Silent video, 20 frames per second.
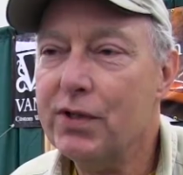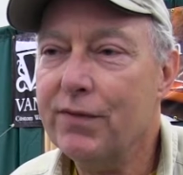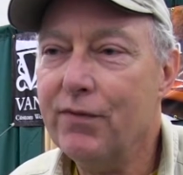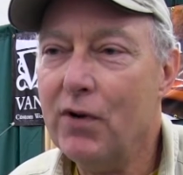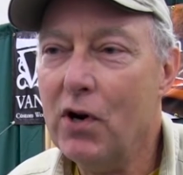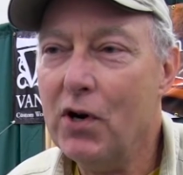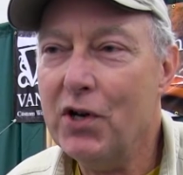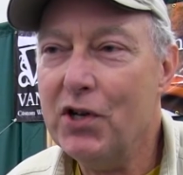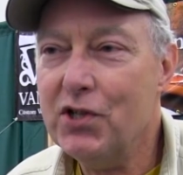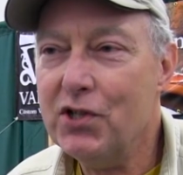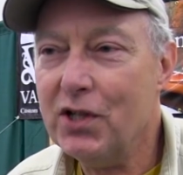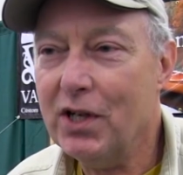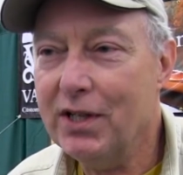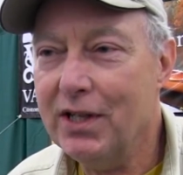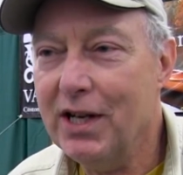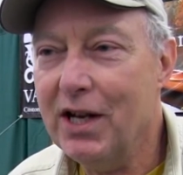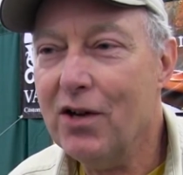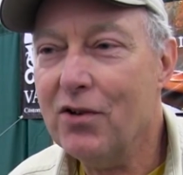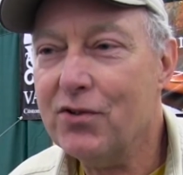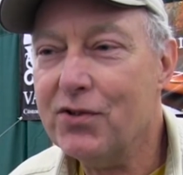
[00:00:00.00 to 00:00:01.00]
of varnish on
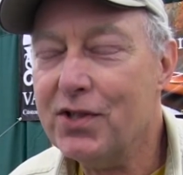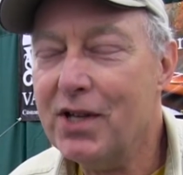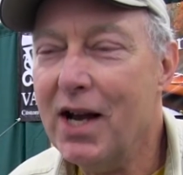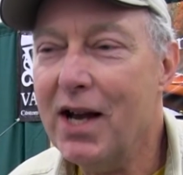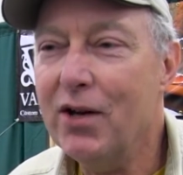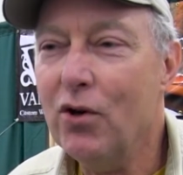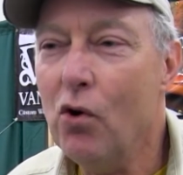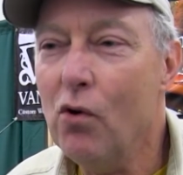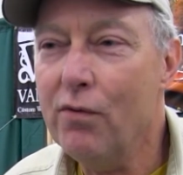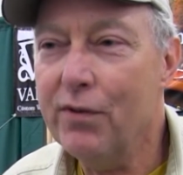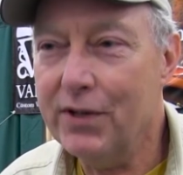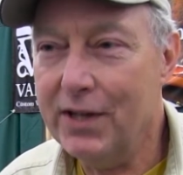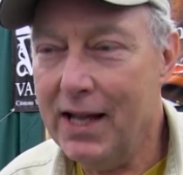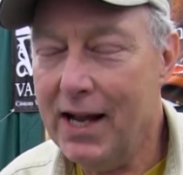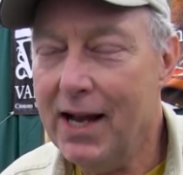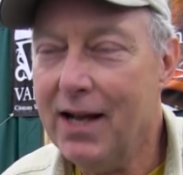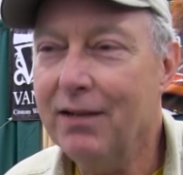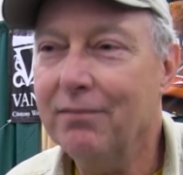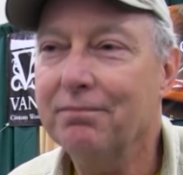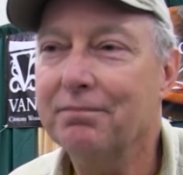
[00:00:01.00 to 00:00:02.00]
the outside over
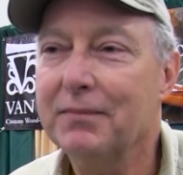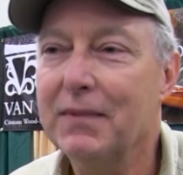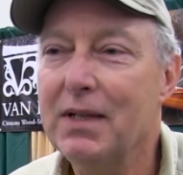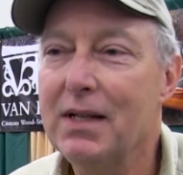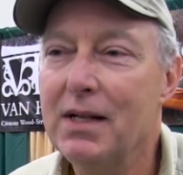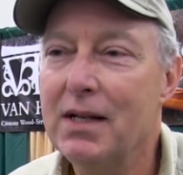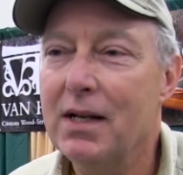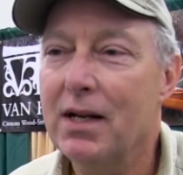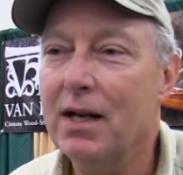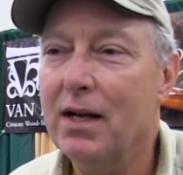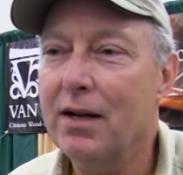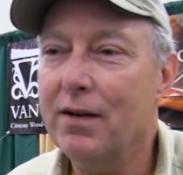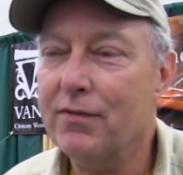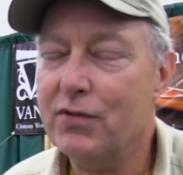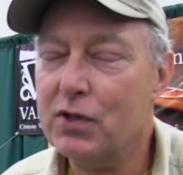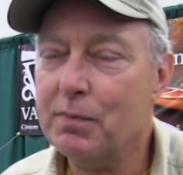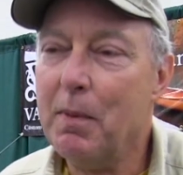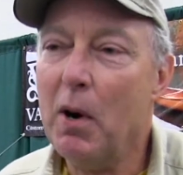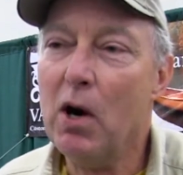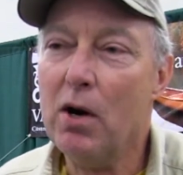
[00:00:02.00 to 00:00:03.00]
that,
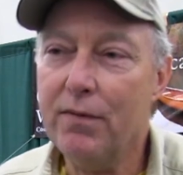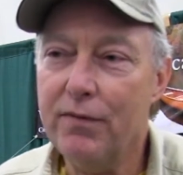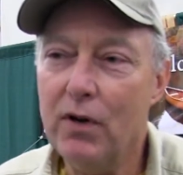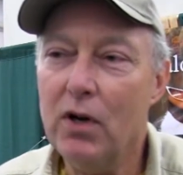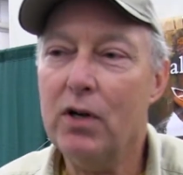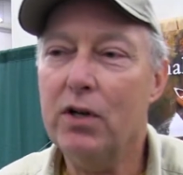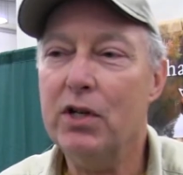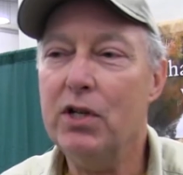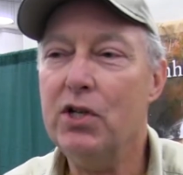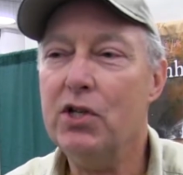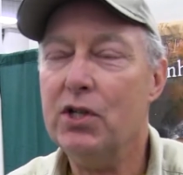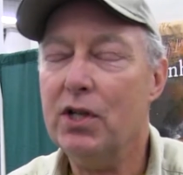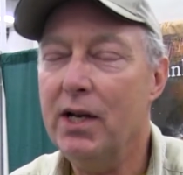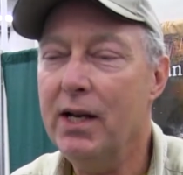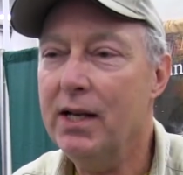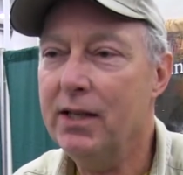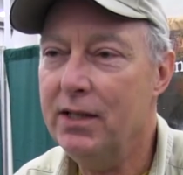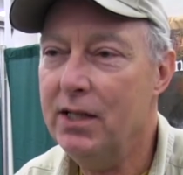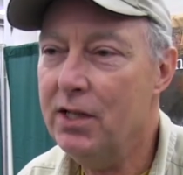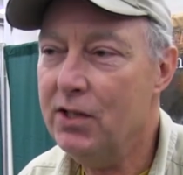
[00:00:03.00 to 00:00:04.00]
spar varnish,
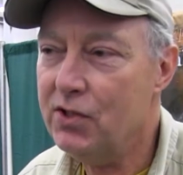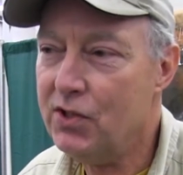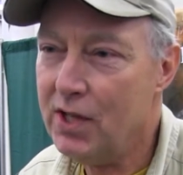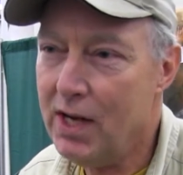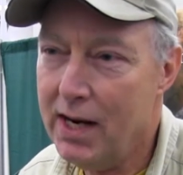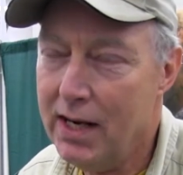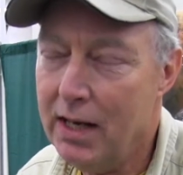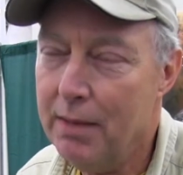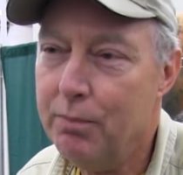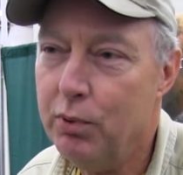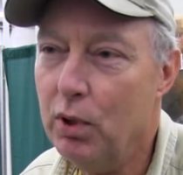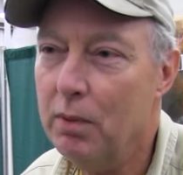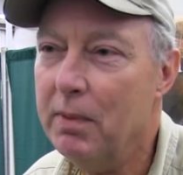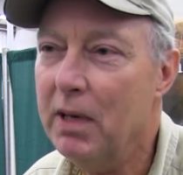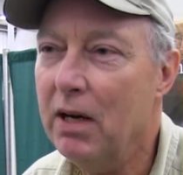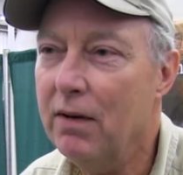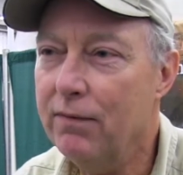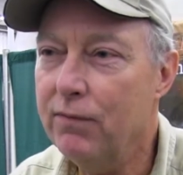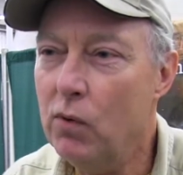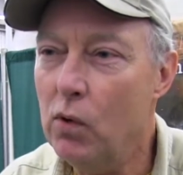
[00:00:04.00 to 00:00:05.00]
and the inside I put
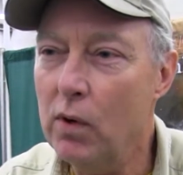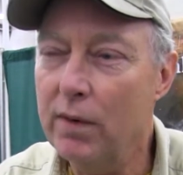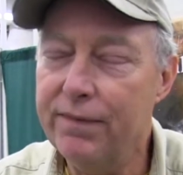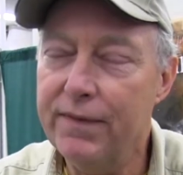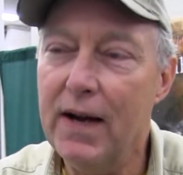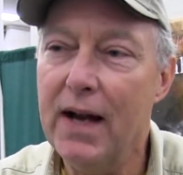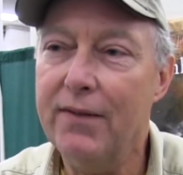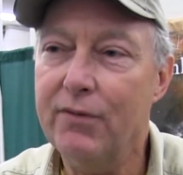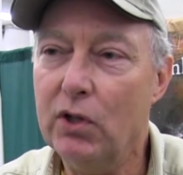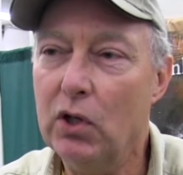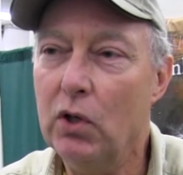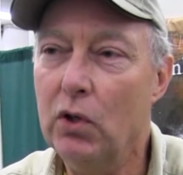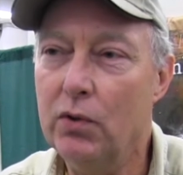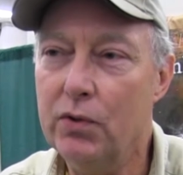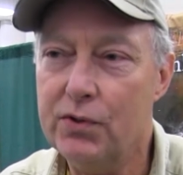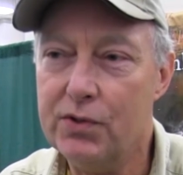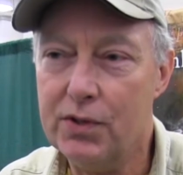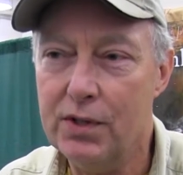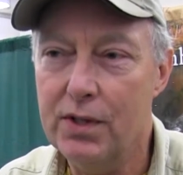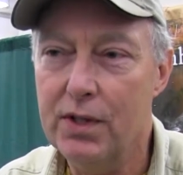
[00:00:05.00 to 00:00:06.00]
about 4 or 5
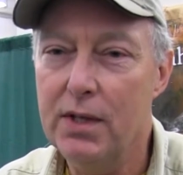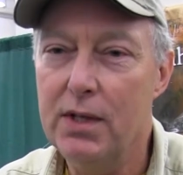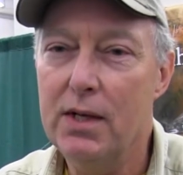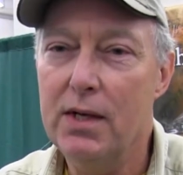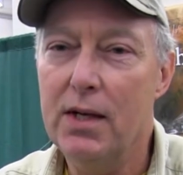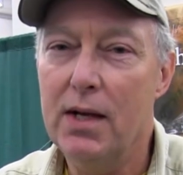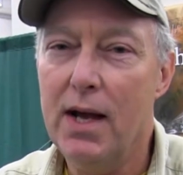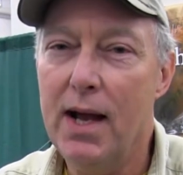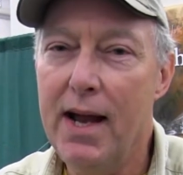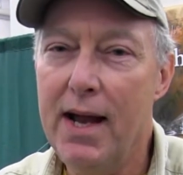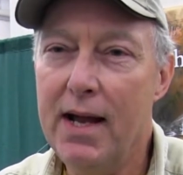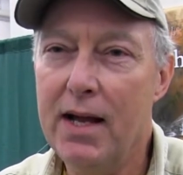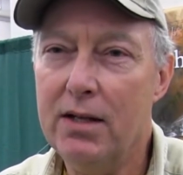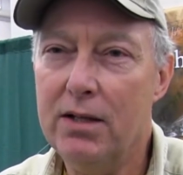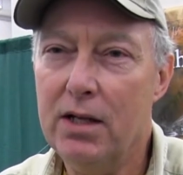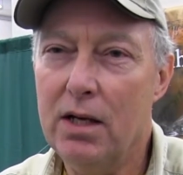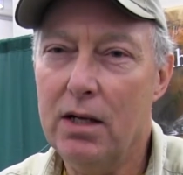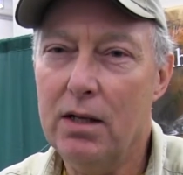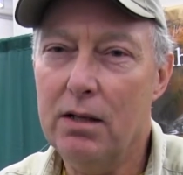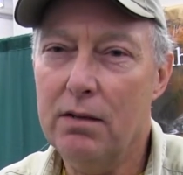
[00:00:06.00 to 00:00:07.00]
coats. And
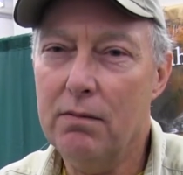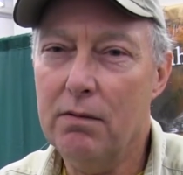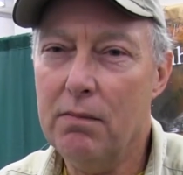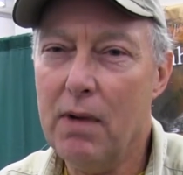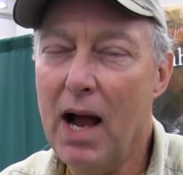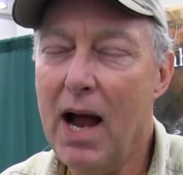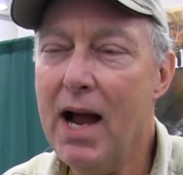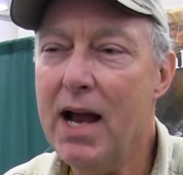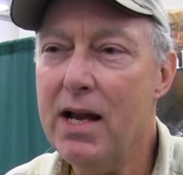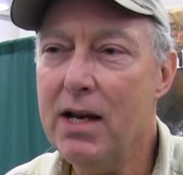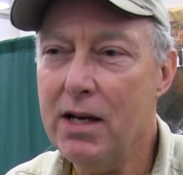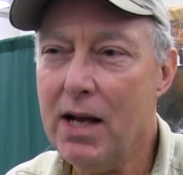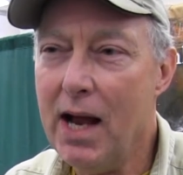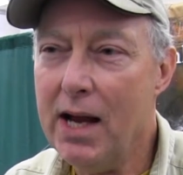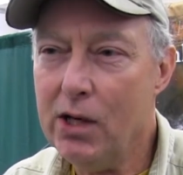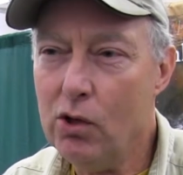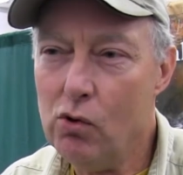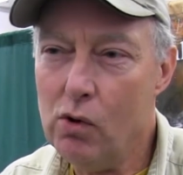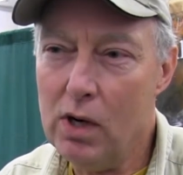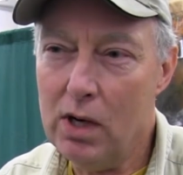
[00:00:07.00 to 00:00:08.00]

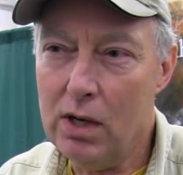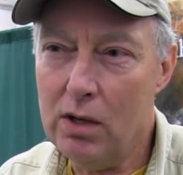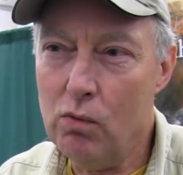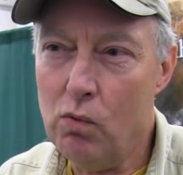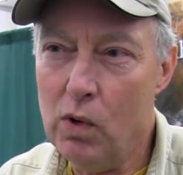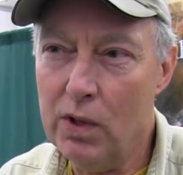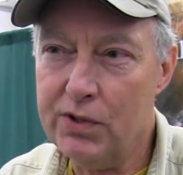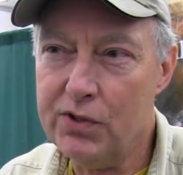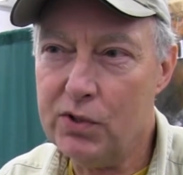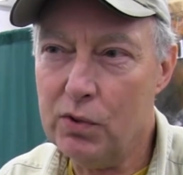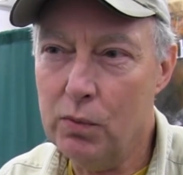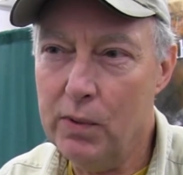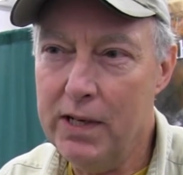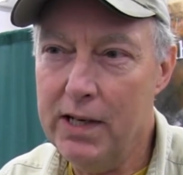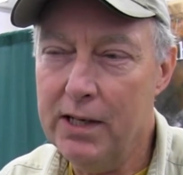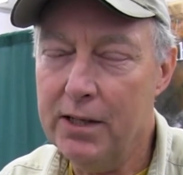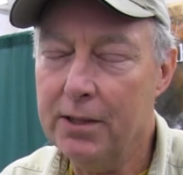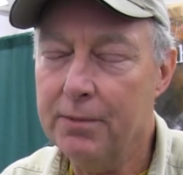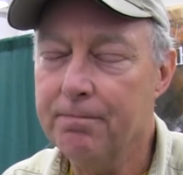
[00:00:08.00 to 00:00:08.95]
I go out once a week,